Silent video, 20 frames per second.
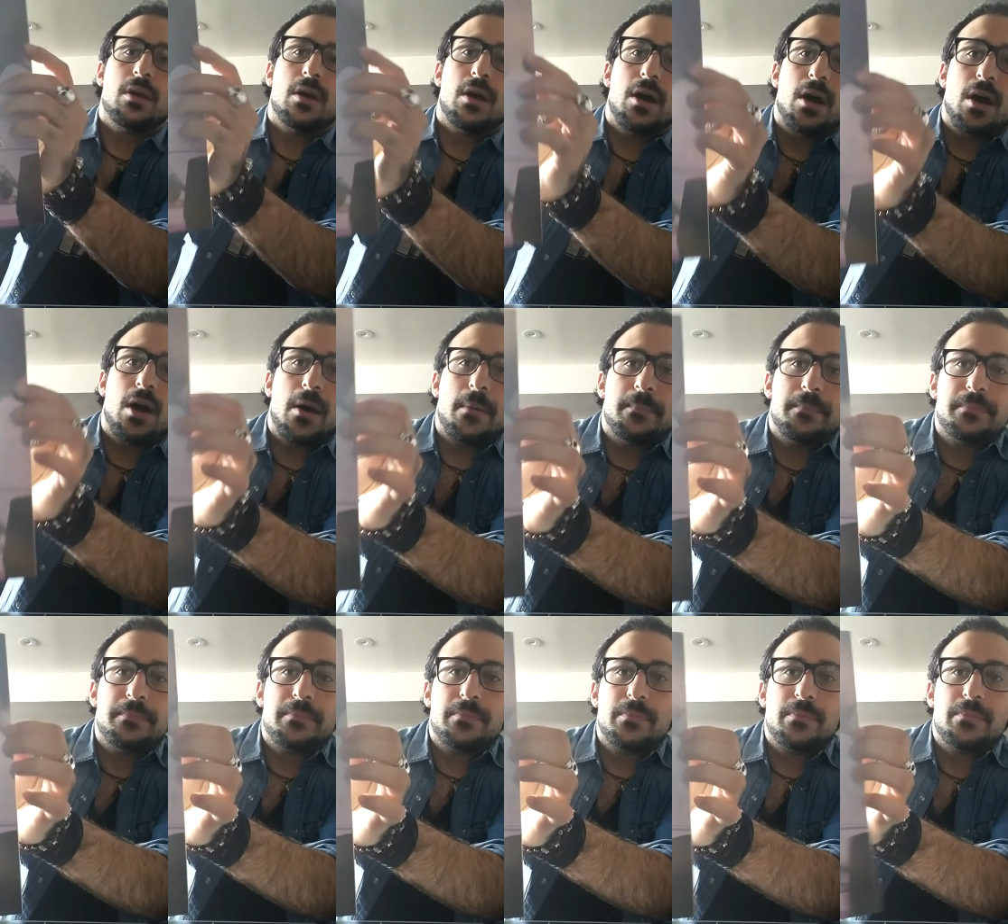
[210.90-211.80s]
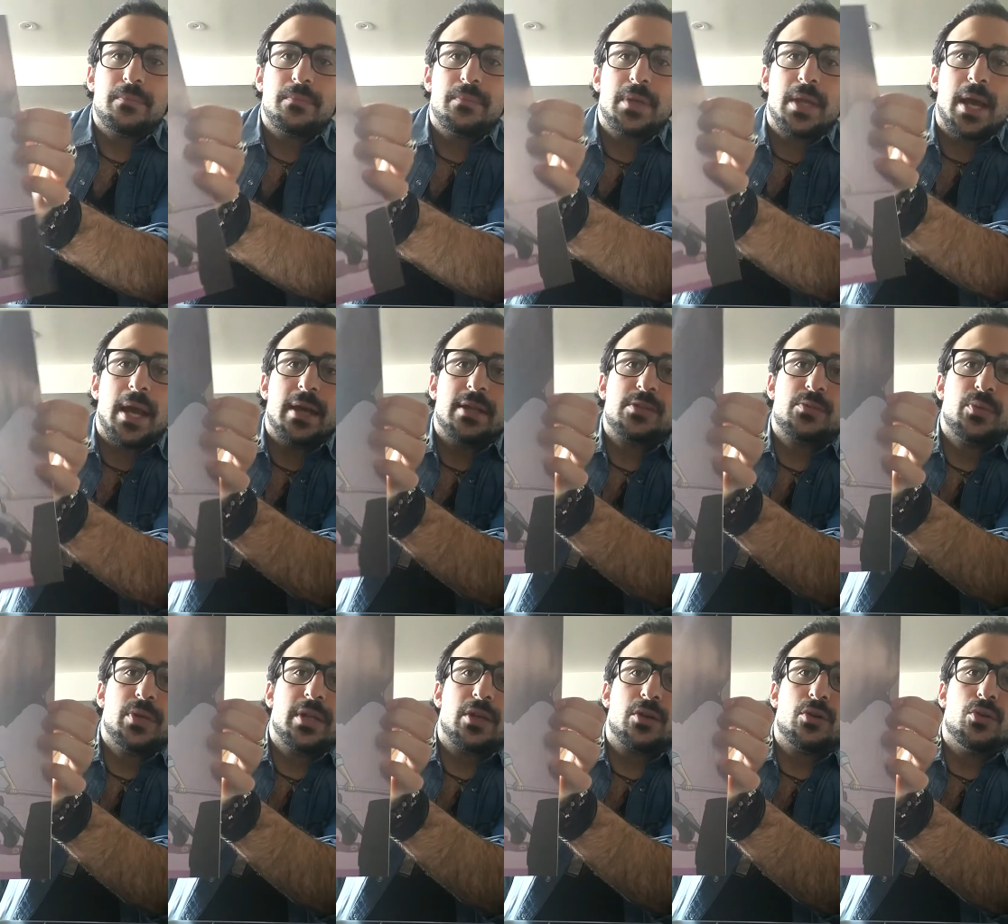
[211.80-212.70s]
Yeah, it's
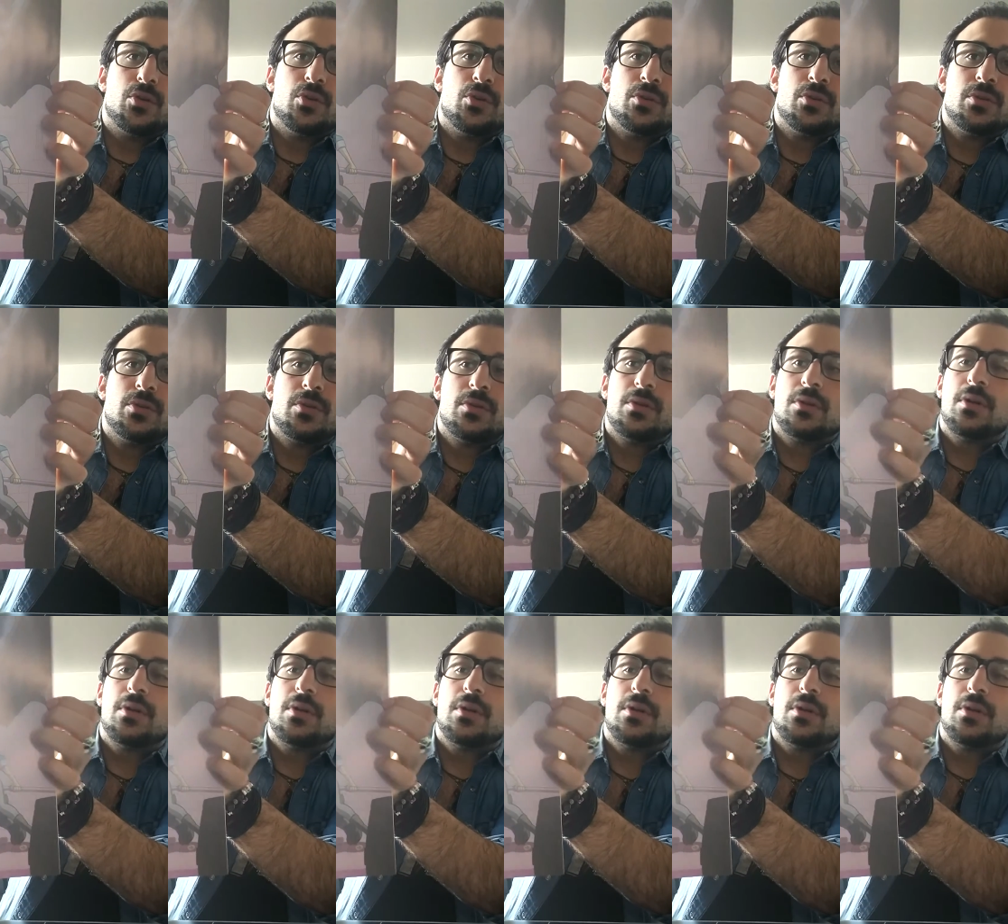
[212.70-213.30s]
really cool.